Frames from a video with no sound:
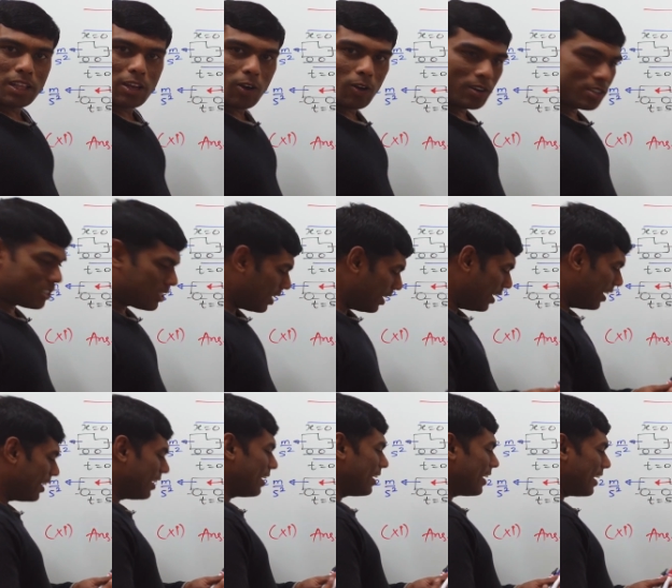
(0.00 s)
the
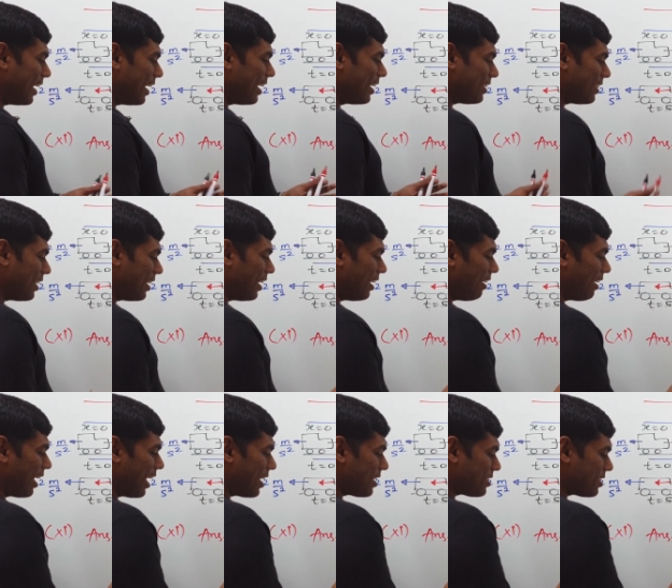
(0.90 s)
origin. And the
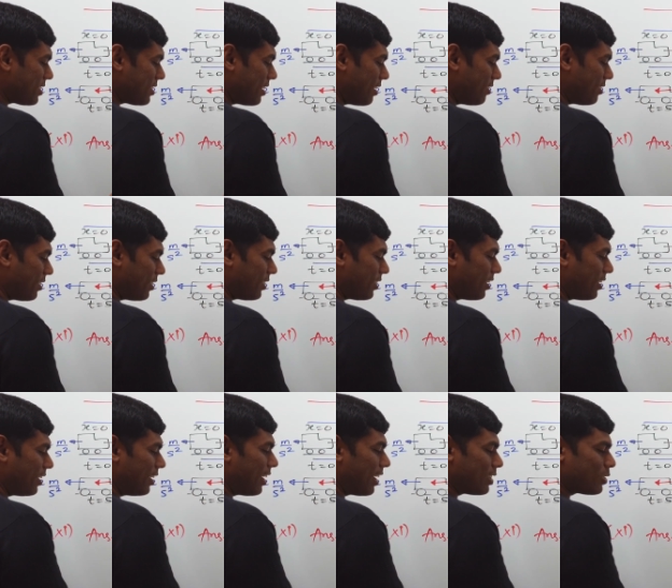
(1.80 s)
last and the
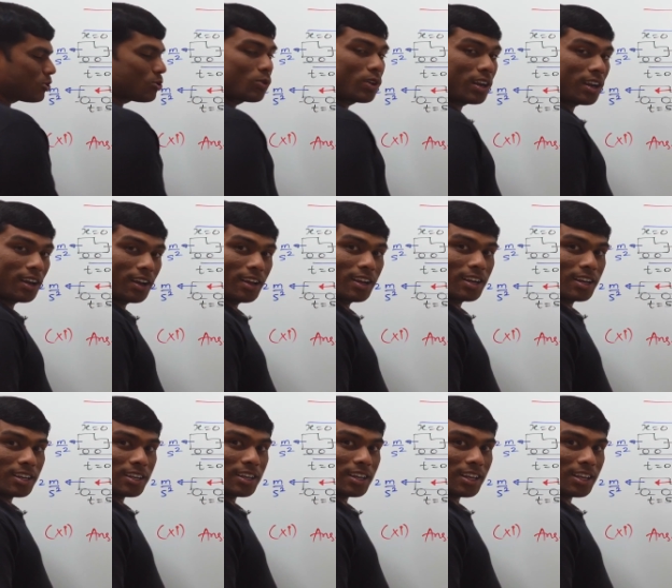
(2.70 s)
third answer,
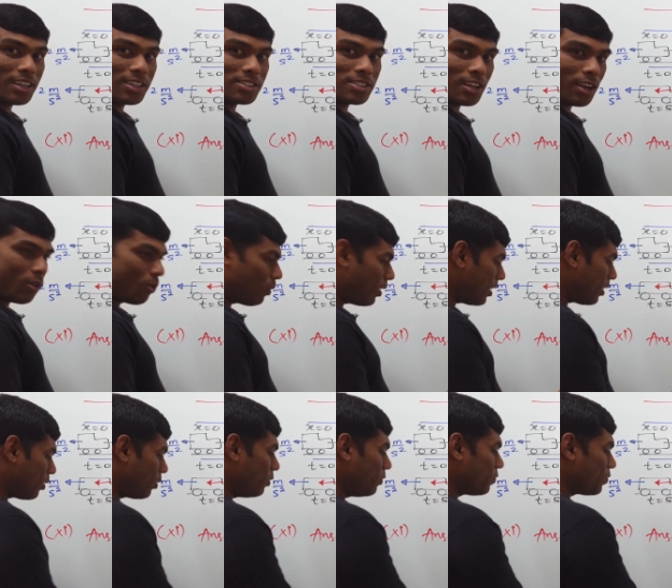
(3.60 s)
t is equal
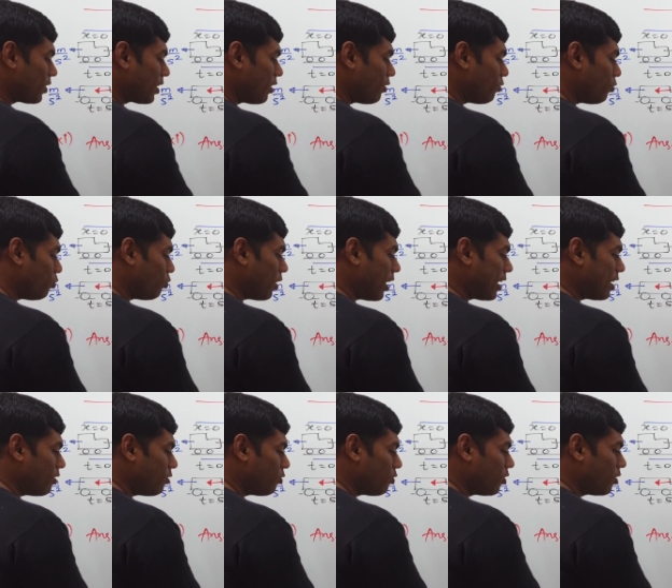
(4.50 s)
to
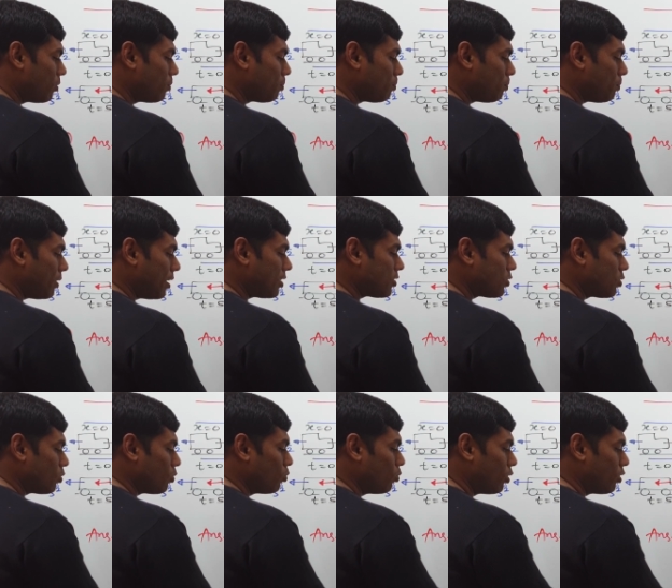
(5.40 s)
5
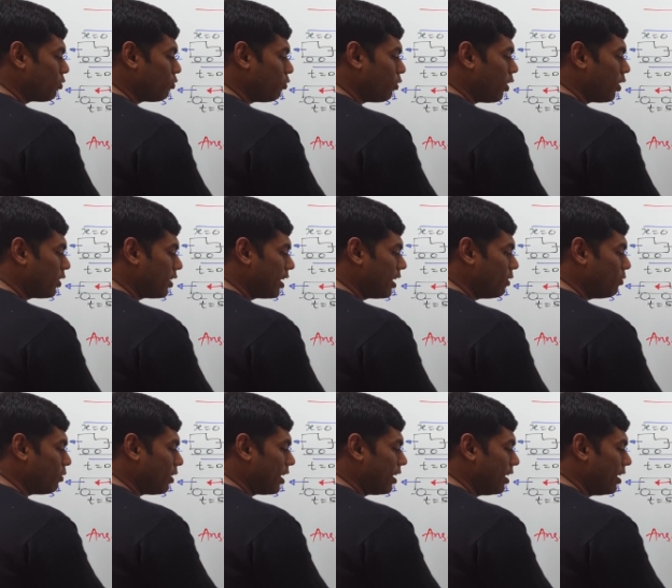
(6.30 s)
plus root
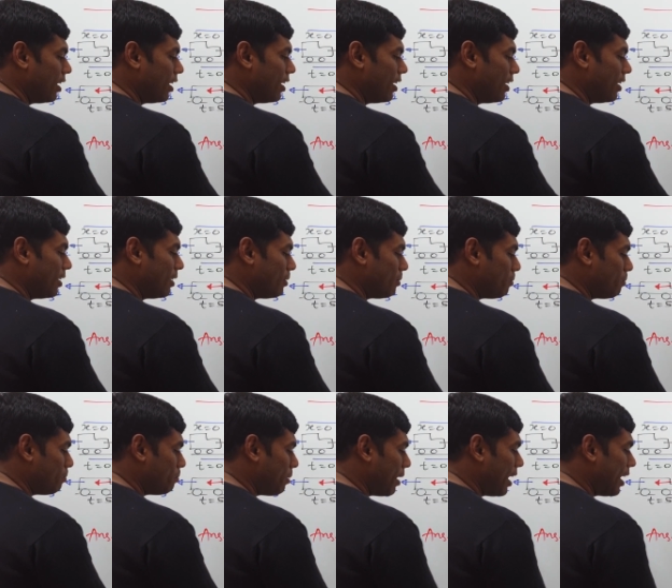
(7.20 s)
41
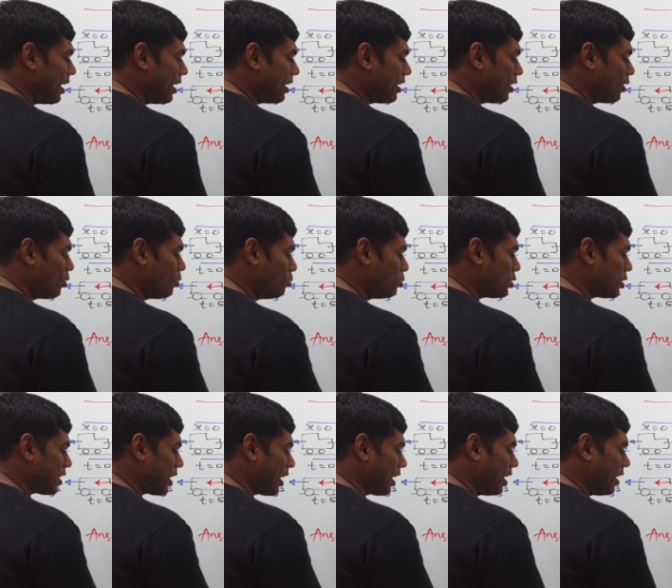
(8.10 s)
by 2
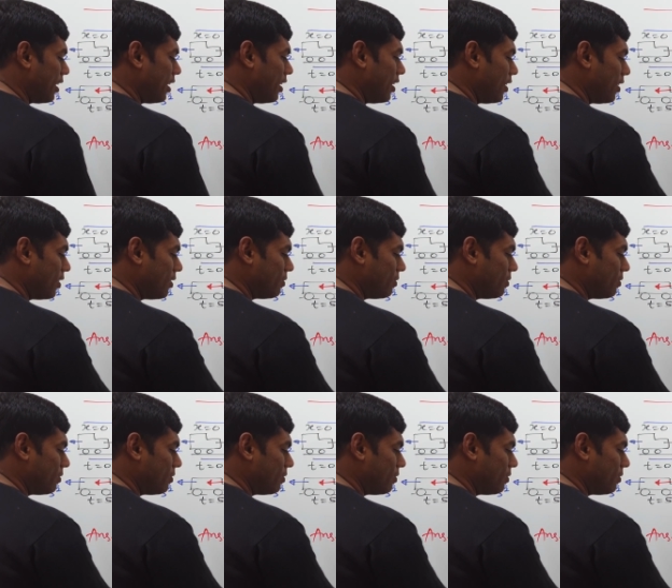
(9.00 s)
second.